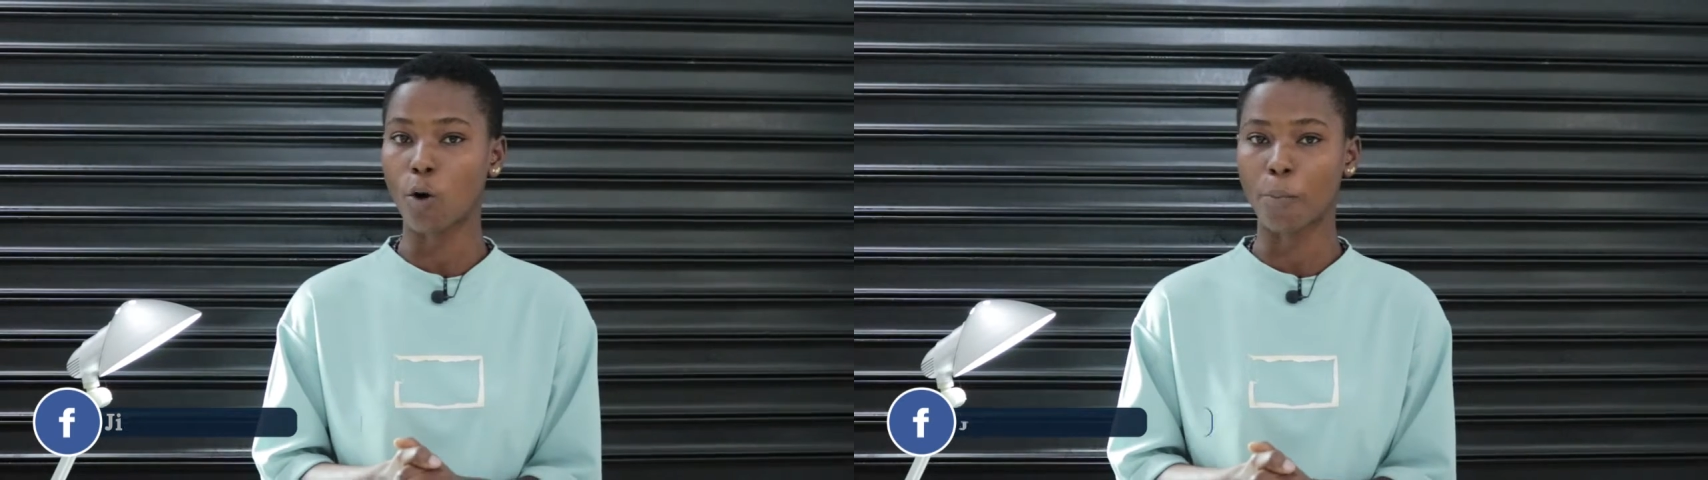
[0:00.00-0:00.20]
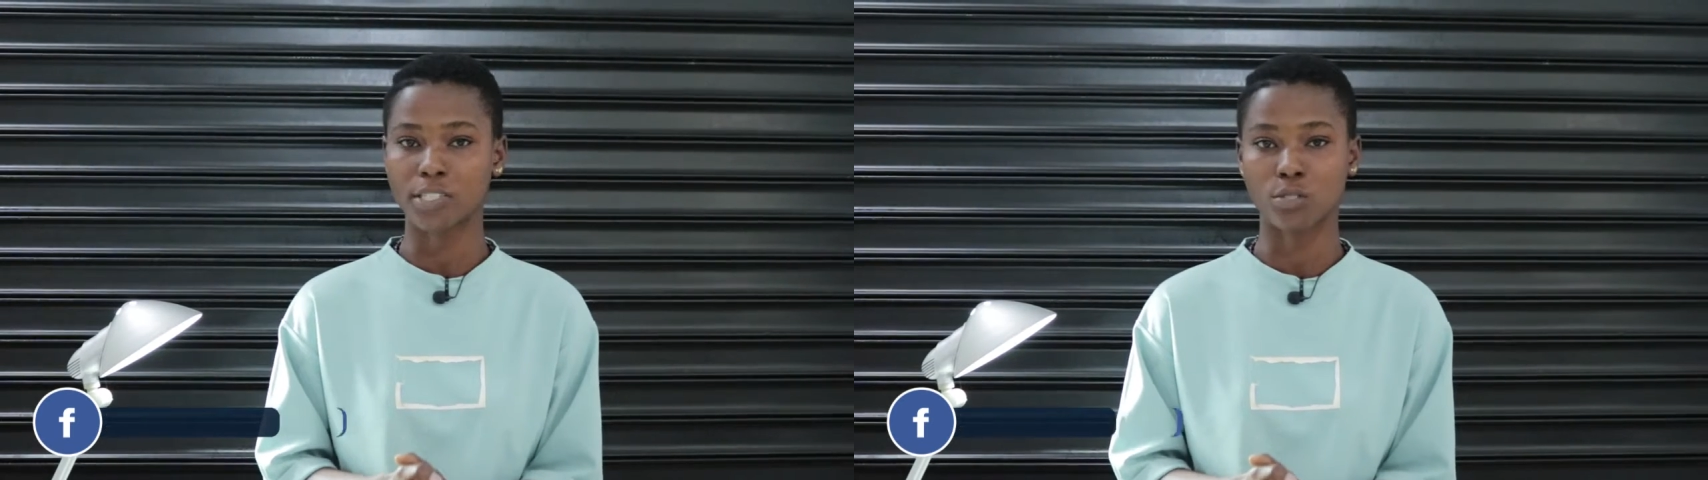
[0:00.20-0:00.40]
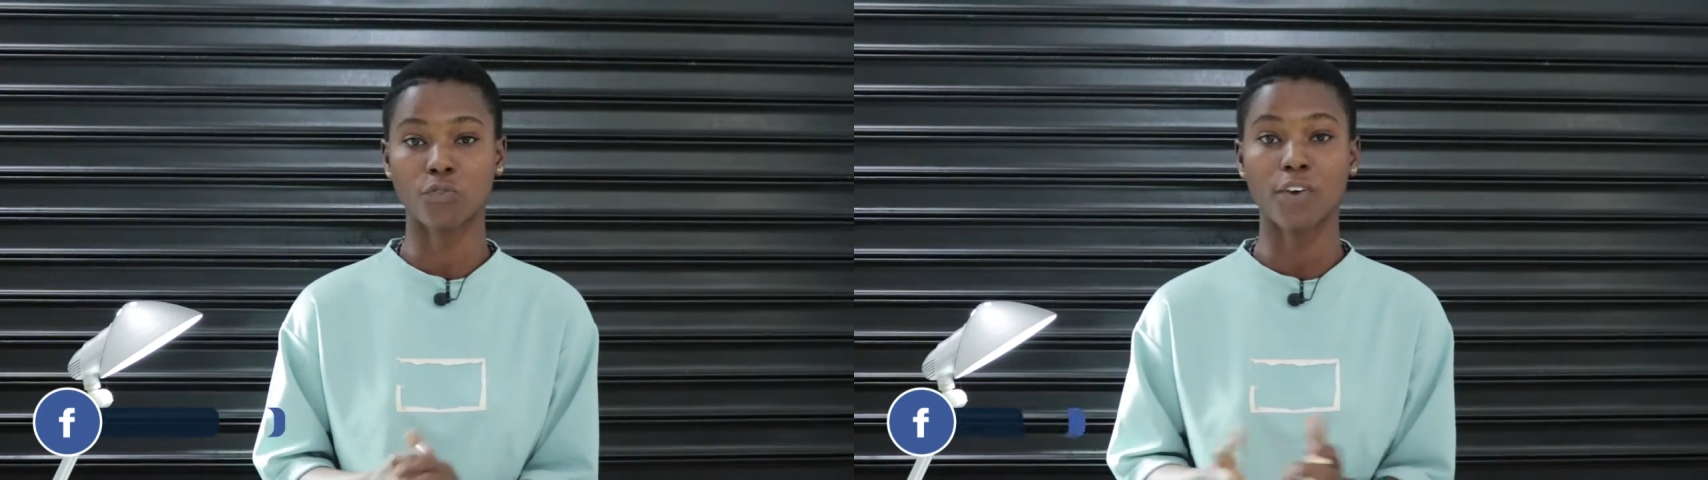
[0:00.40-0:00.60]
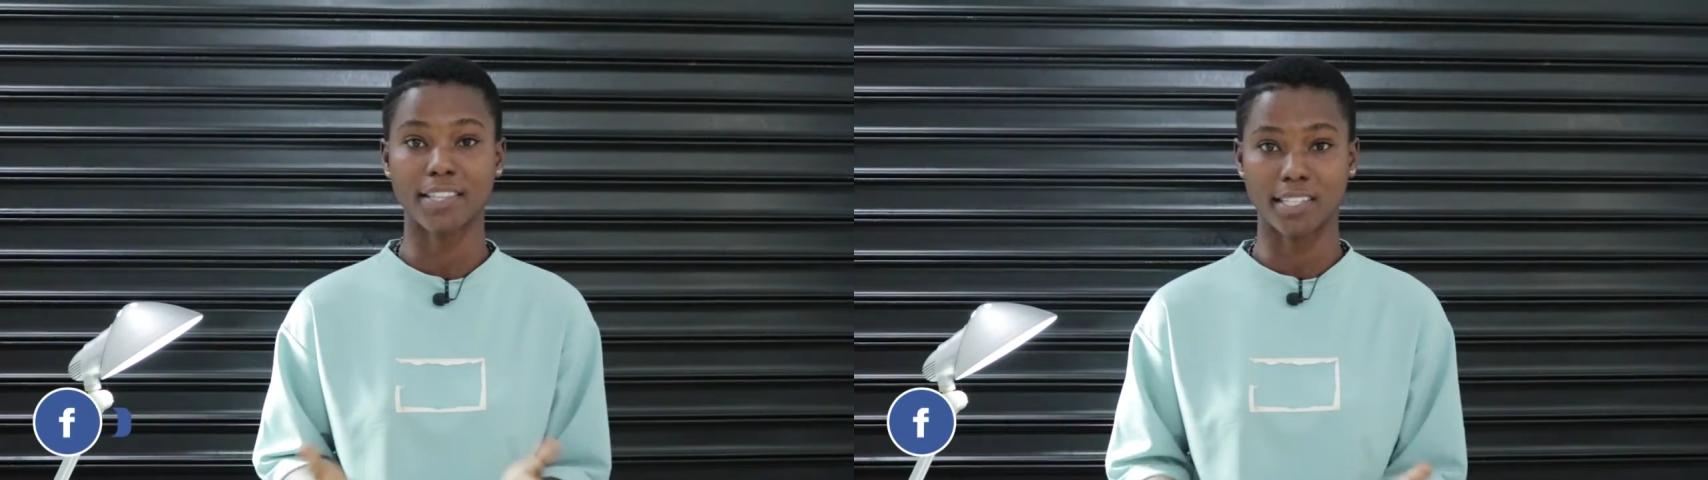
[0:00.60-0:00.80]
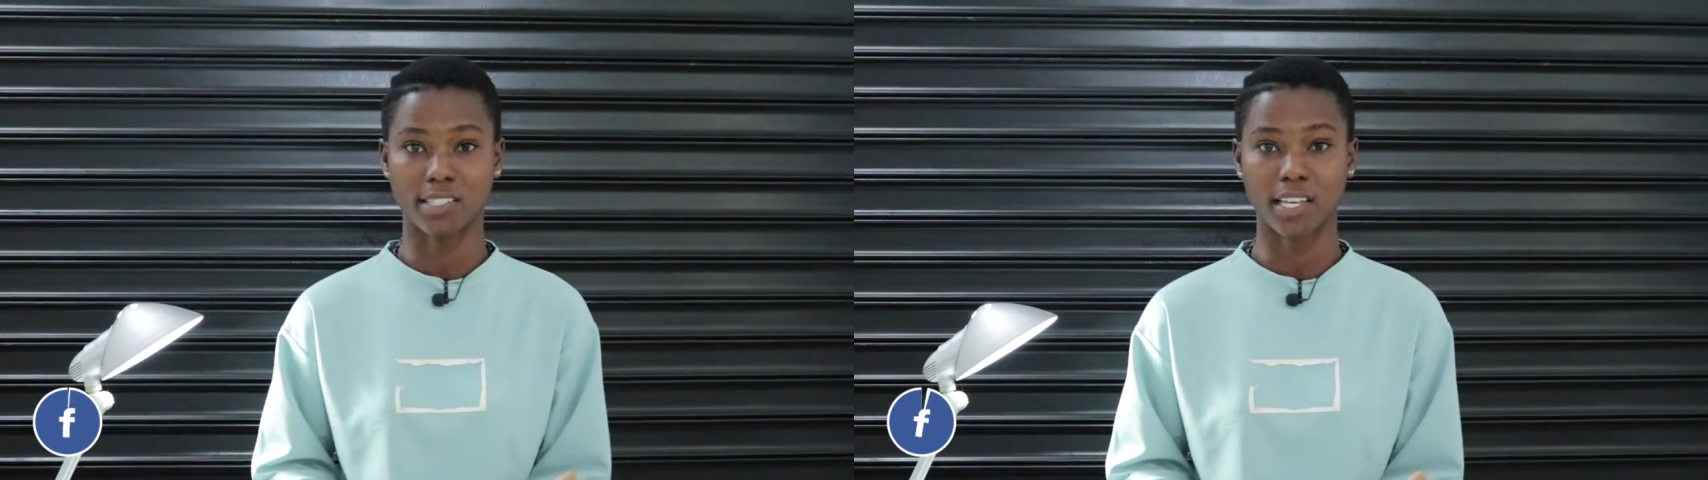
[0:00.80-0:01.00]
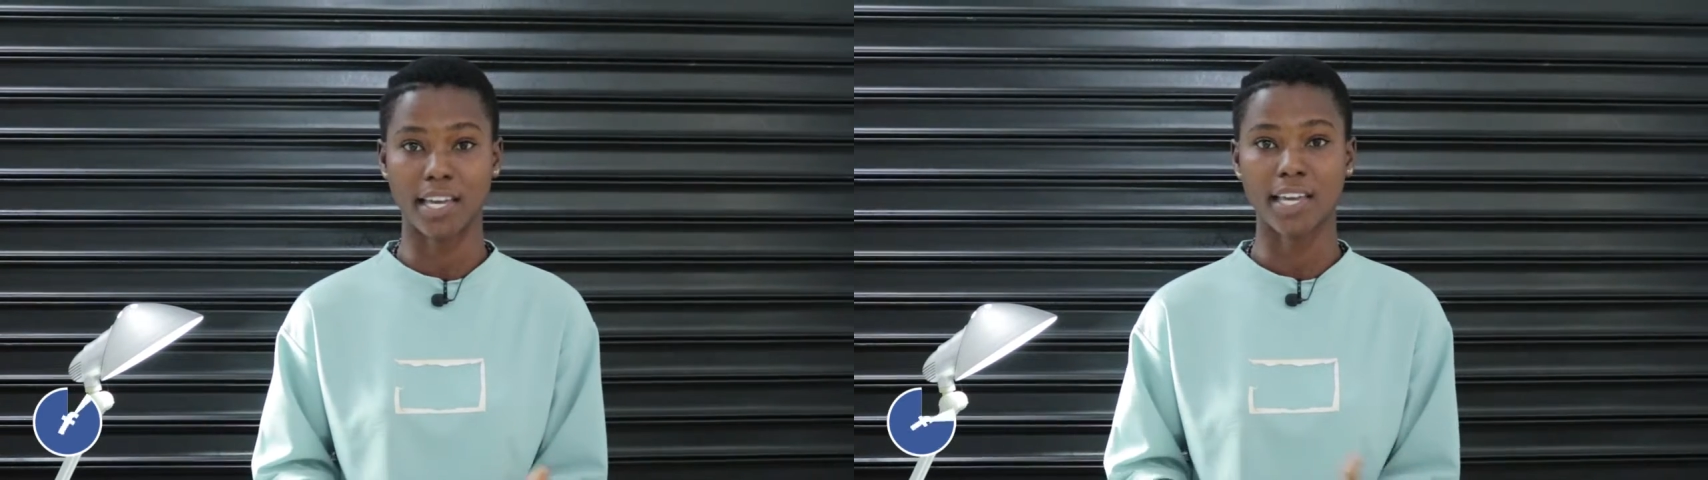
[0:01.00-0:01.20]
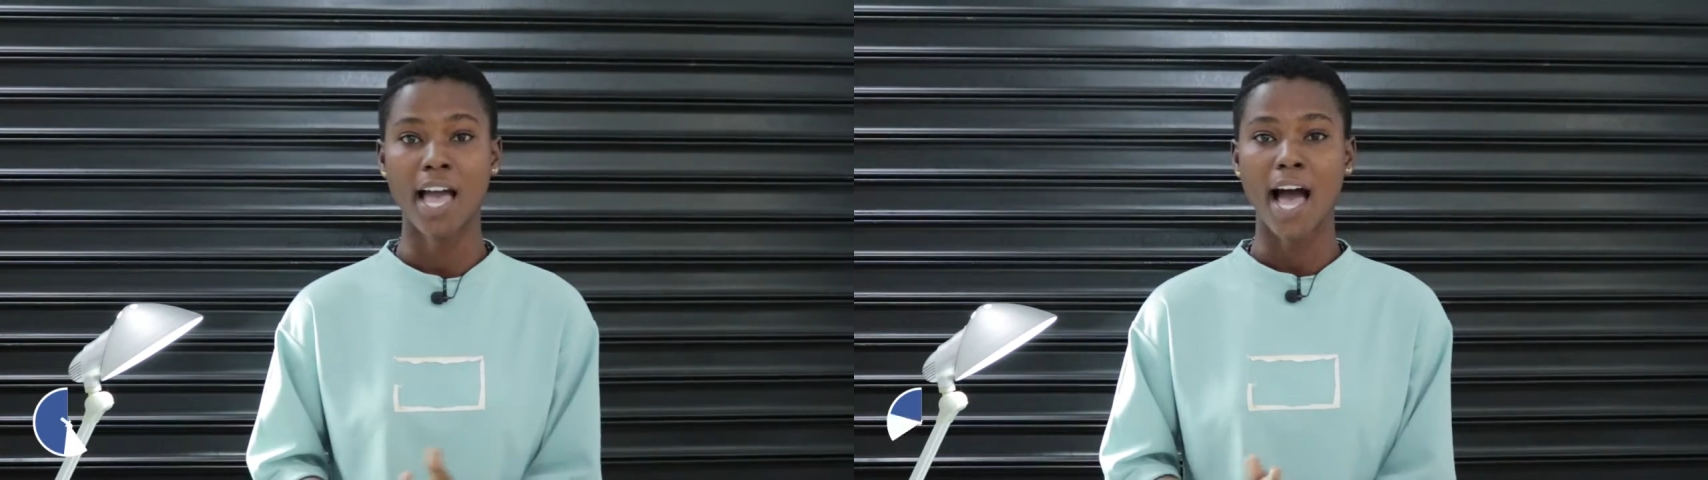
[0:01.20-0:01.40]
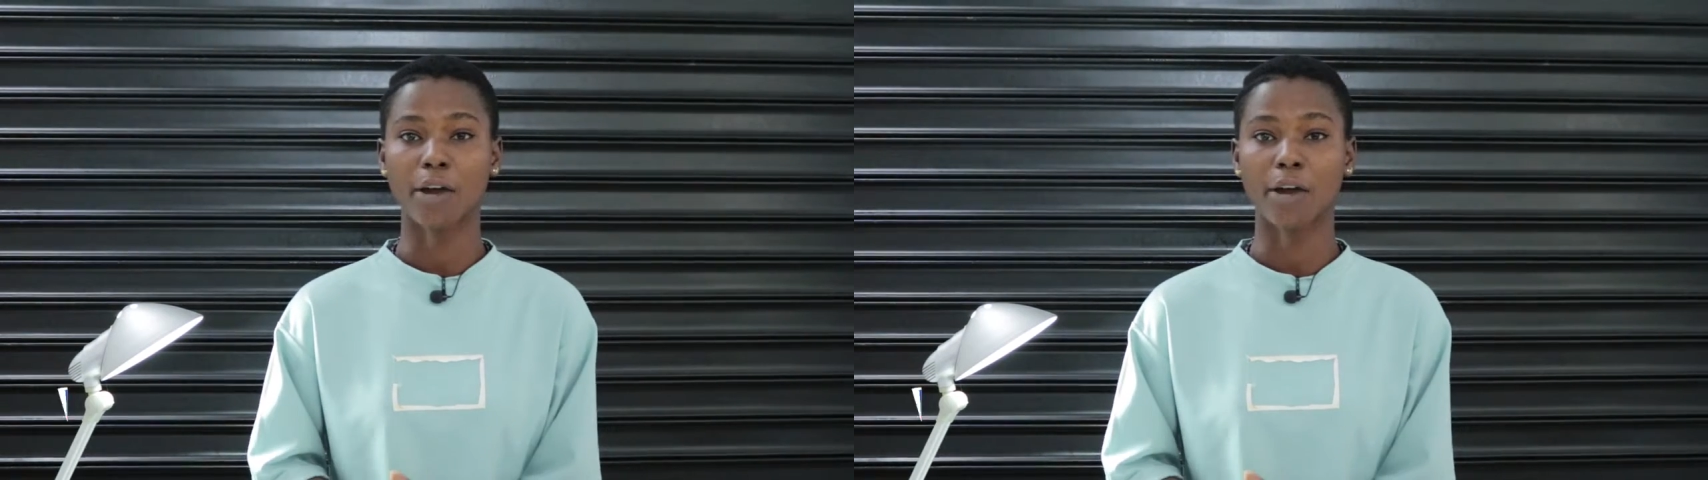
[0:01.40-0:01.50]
opposite of what they say.